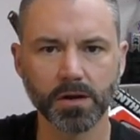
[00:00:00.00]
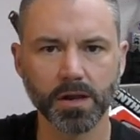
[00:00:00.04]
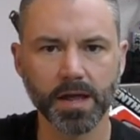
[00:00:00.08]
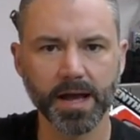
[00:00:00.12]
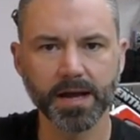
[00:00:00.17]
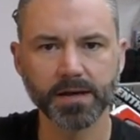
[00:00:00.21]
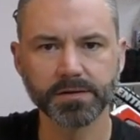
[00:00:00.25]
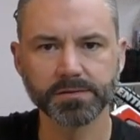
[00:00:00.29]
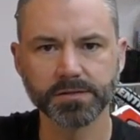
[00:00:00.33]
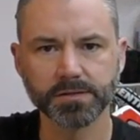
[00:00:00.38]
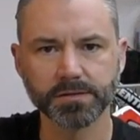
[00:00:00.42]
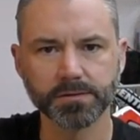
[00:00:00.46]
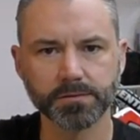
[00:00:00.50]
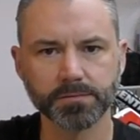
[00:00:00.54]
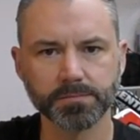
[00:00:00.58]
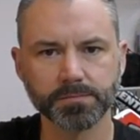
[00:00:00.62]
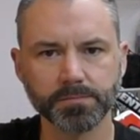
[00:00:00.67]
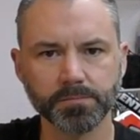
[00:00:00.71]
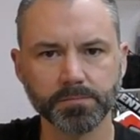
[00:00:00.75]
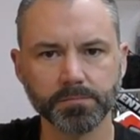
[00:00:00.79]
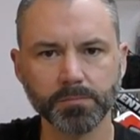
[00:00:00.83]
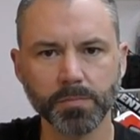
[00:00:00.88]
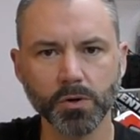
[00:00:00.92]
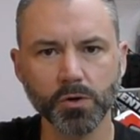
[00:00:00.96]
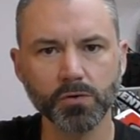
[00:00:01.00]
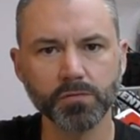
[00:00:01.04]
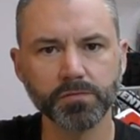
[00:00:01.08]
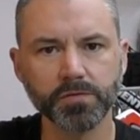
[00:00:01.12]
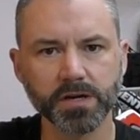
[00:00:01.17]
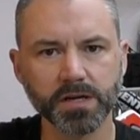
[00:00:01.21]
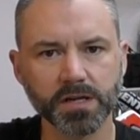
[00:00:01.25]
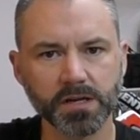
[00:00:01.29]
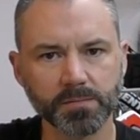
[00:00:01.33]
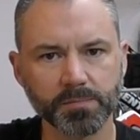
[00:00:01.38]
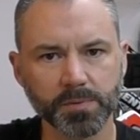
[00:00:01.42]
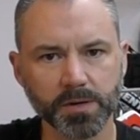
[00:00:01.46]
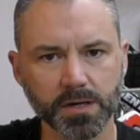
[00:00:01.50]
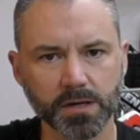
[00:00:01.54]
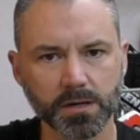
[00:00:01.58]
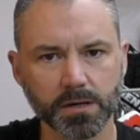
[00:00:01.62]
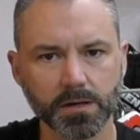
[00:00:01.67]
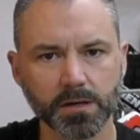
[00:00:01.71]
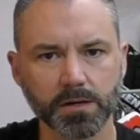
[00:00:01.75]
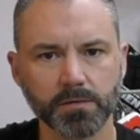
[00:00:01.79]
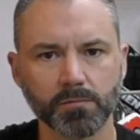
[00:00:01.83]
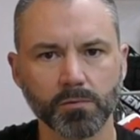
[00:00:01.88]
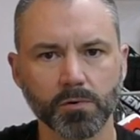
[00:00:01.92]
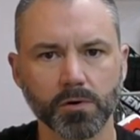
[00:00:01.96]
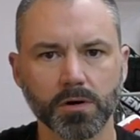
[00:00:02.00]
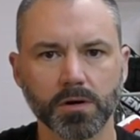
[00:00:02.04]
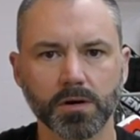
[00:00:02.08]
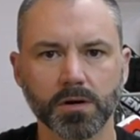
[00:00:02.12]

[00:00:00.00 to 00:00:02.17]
allowed to move independently of one